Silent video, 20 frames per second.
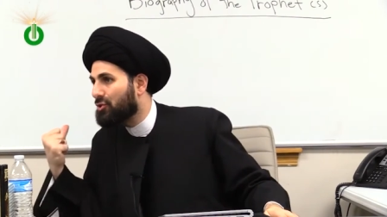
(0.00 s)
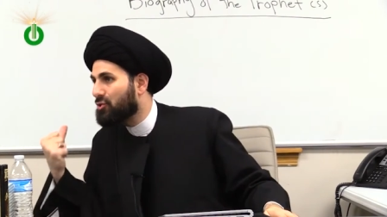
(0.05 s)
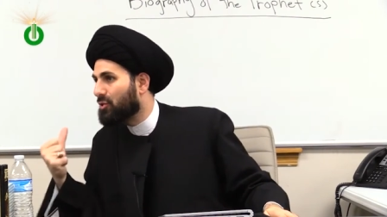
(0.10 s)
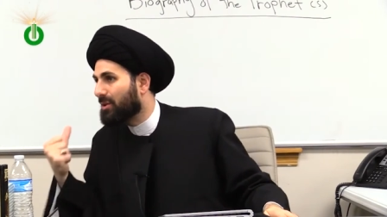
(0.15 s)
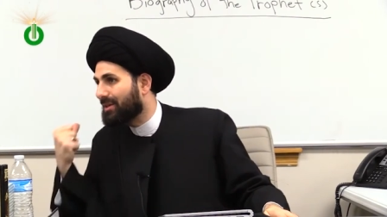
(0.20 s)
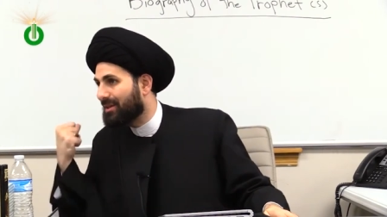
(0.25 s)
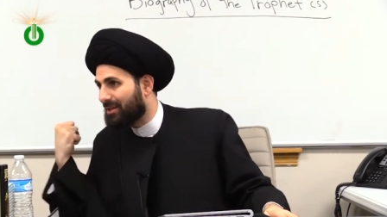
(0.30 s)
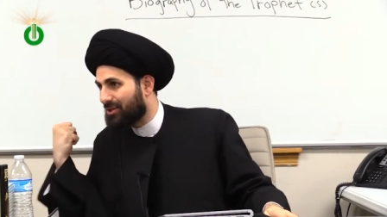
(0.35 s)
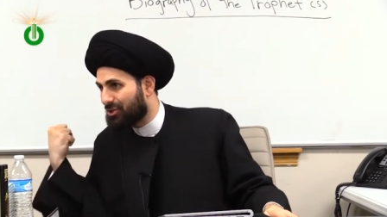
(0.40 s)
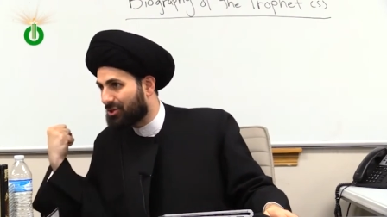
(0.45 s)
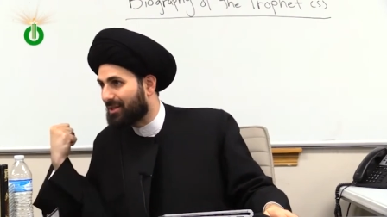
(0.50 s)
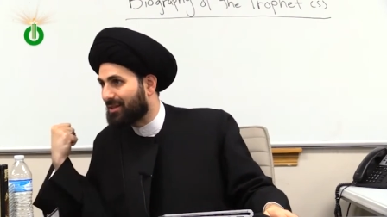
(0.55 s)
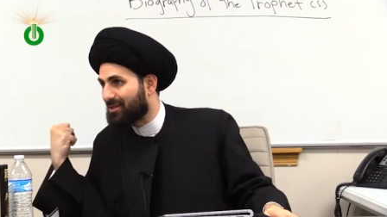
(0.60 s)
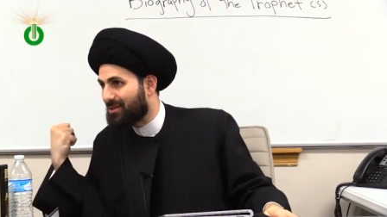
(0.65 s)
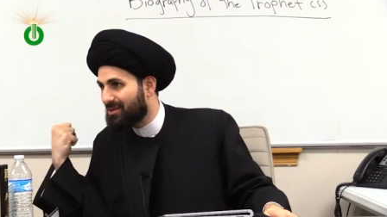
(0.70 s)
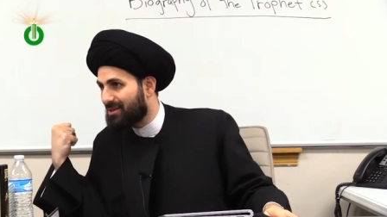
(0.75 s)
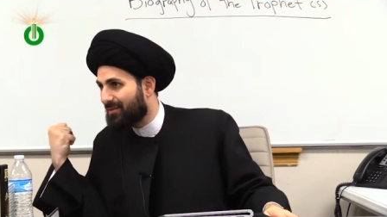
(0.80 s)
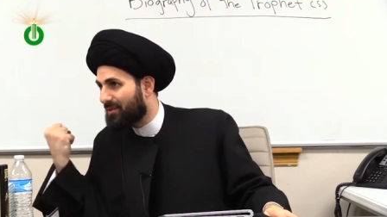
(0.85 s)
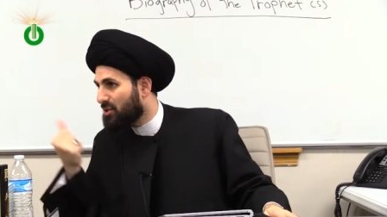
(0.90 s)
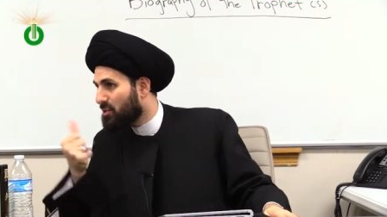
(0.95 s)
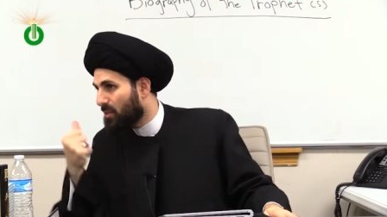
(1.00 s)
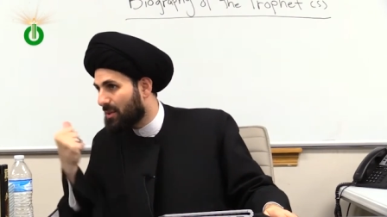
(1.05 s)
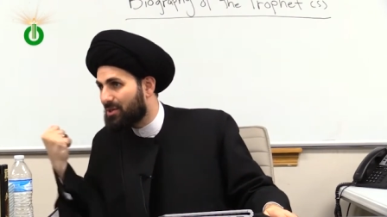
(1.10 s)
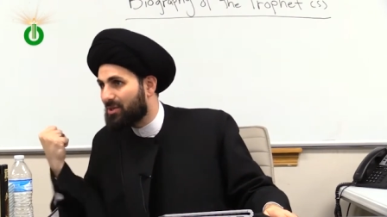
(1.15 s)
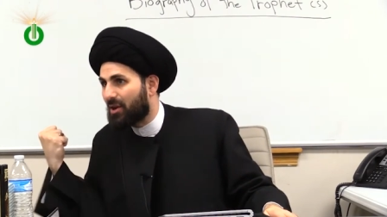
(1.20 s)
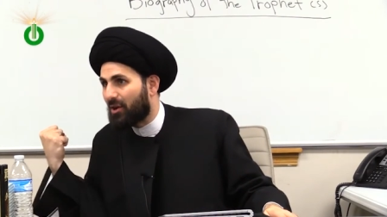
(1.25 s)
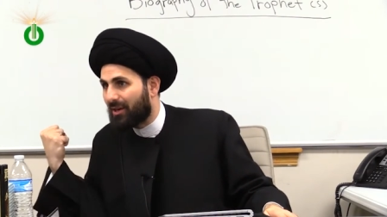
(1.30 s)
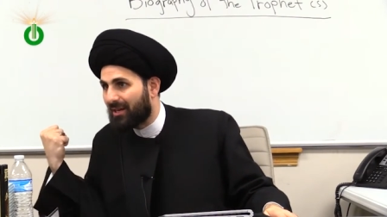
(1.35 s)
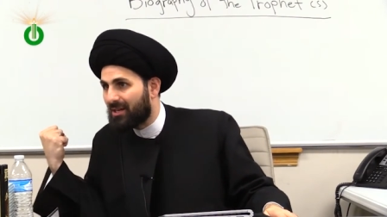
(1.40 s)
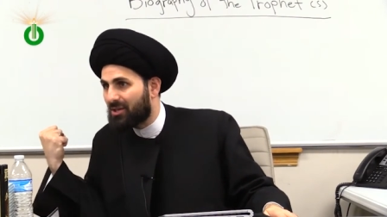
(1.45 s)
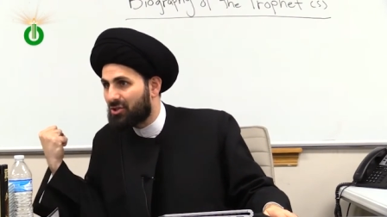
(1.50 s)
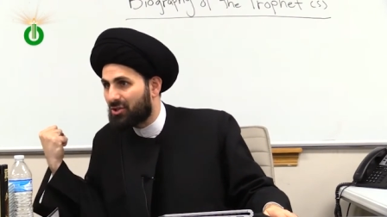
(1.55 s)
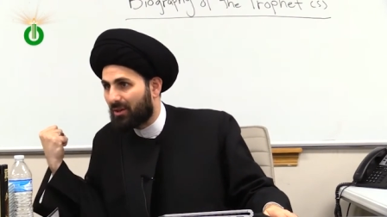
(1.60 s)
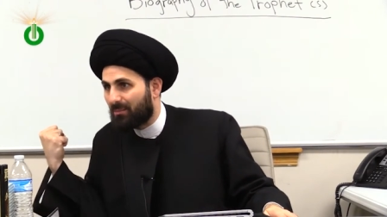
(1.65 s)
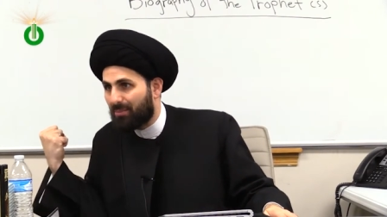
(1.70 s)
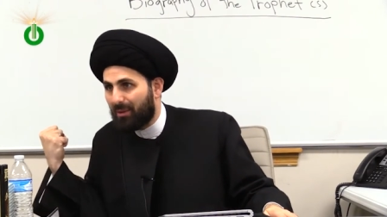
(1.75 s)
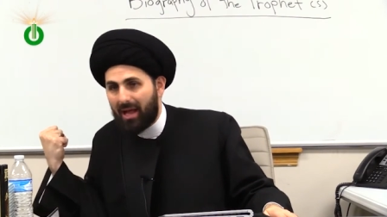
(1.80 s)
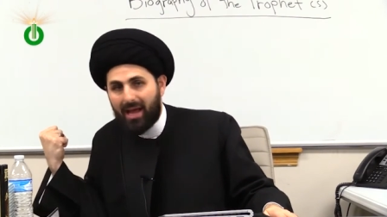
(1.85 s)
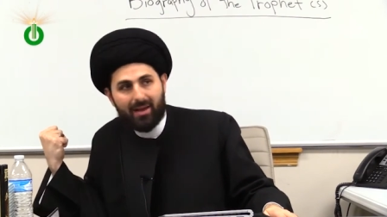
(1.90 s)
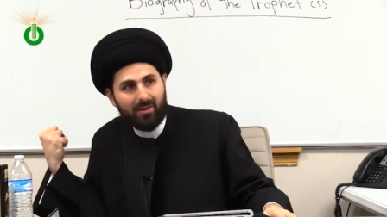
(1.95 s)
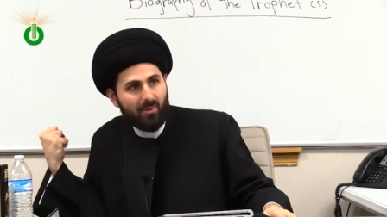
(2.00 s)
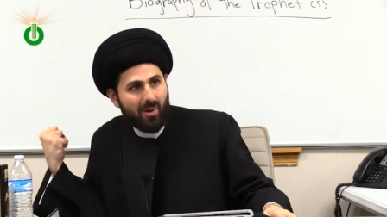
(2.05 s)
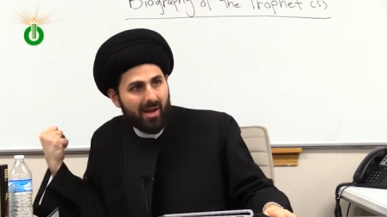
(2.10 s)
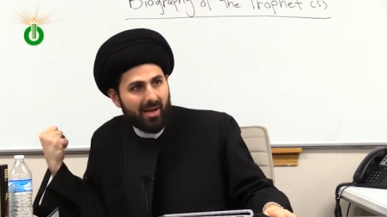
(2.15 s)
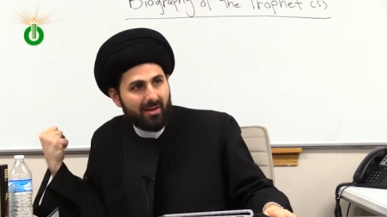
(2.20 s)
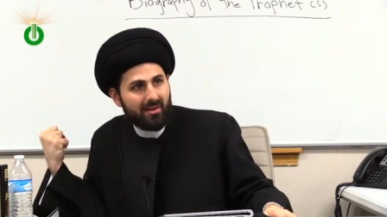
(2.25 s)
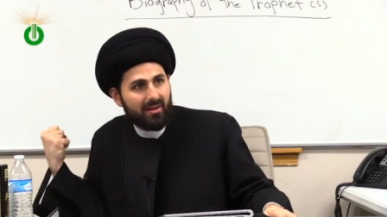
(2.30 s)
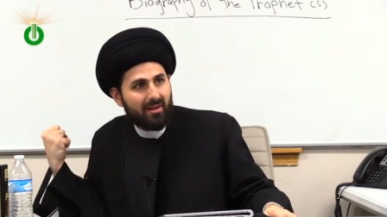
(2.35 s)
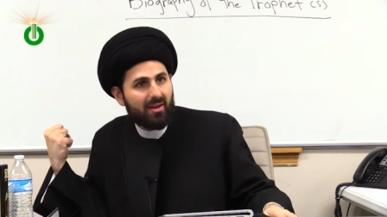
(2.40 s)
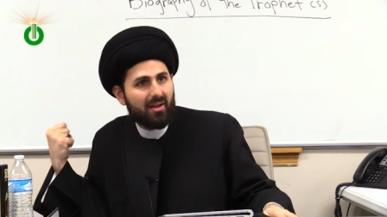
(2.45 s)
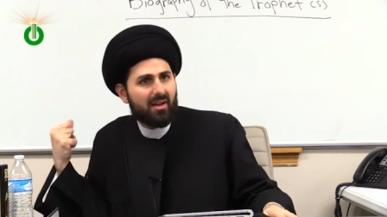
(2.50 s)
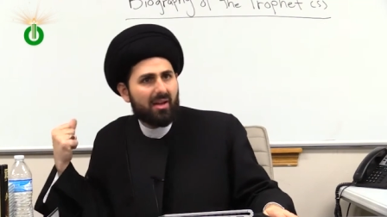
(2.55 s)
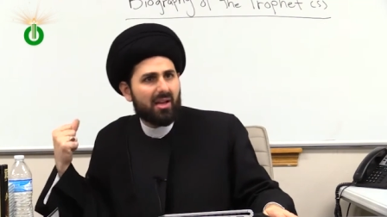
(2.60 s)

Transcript: traditions, this was their initial plan, right?